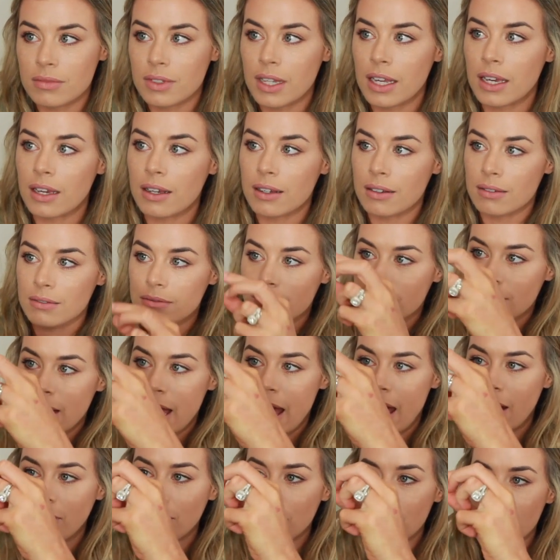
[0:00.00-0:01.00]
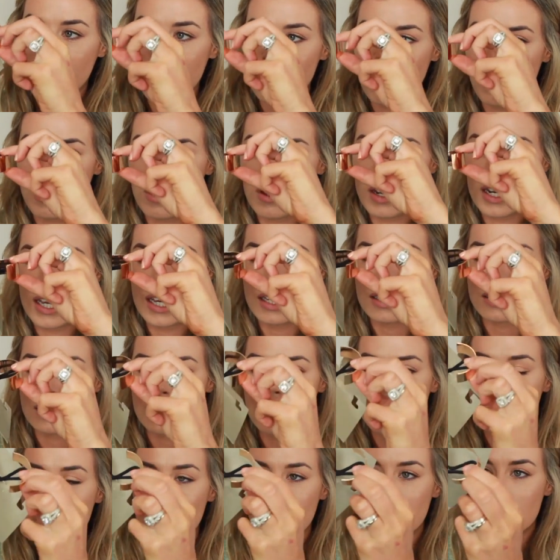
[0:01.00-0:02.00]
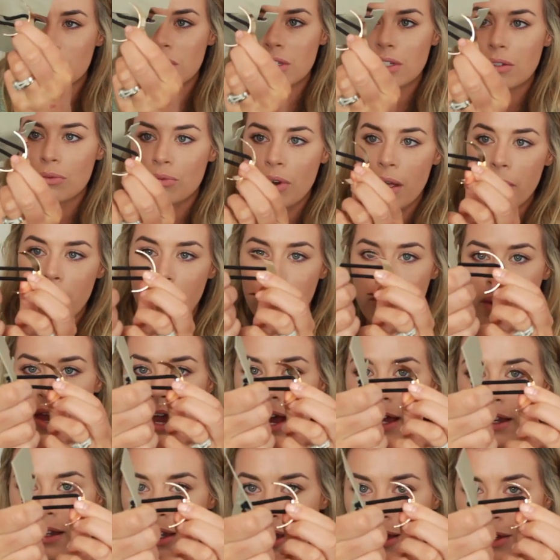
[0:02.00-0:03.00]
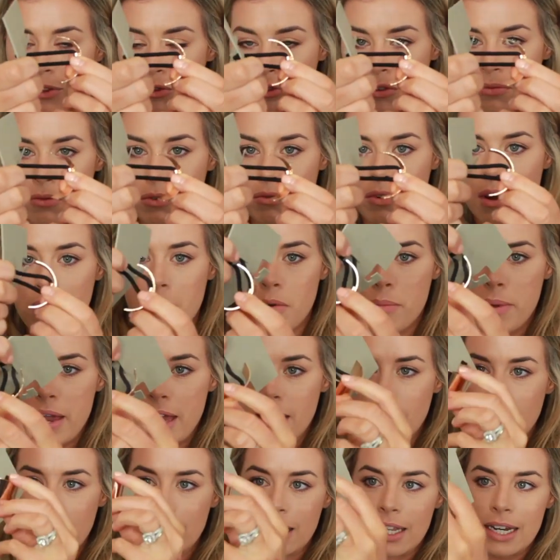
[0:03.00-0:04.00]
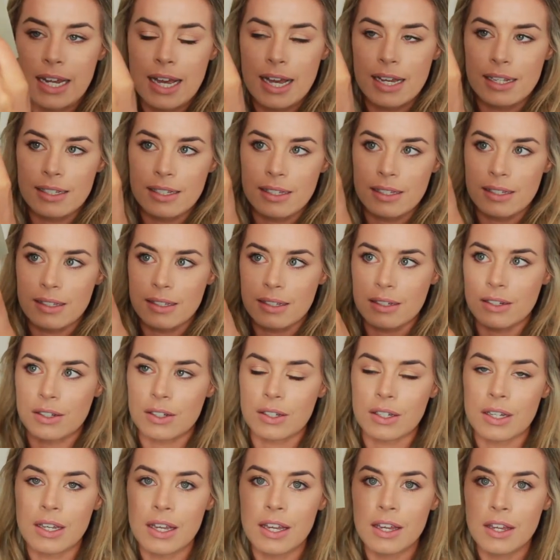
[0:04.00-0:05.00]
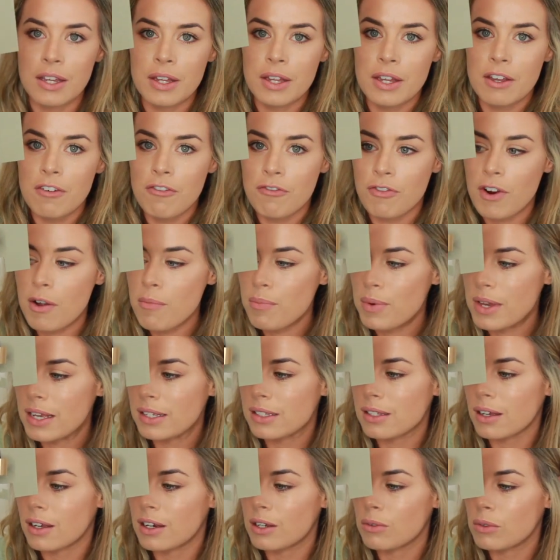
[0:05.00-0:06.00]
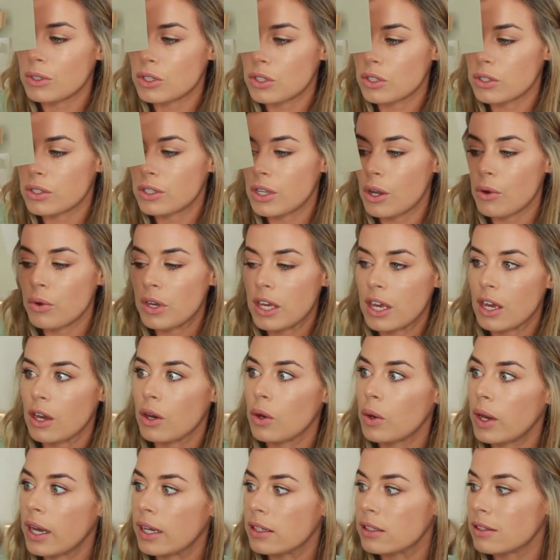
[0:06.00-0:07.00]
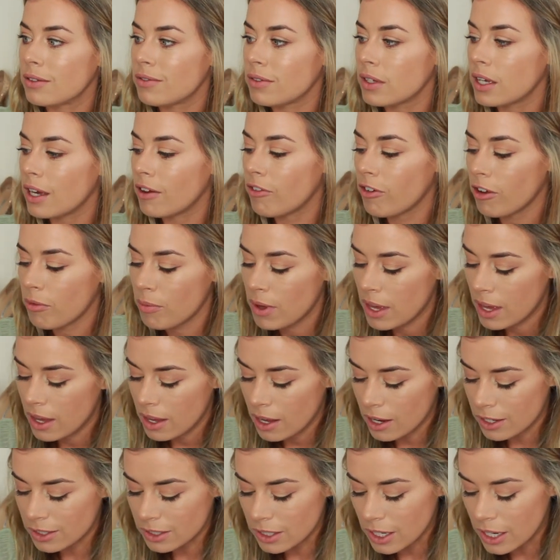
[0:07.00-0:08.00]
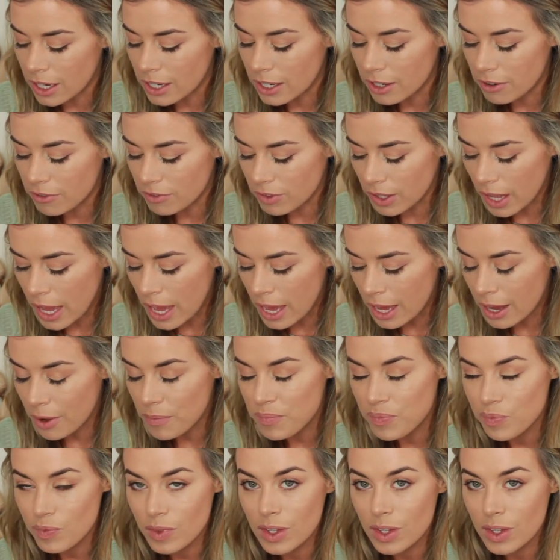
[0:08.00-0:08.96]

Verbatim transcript: like half clip on it. So it's just a rubber band, like a normal rubber band, and then it has this little front piece on it, which is so cute. It's giving me a lot of like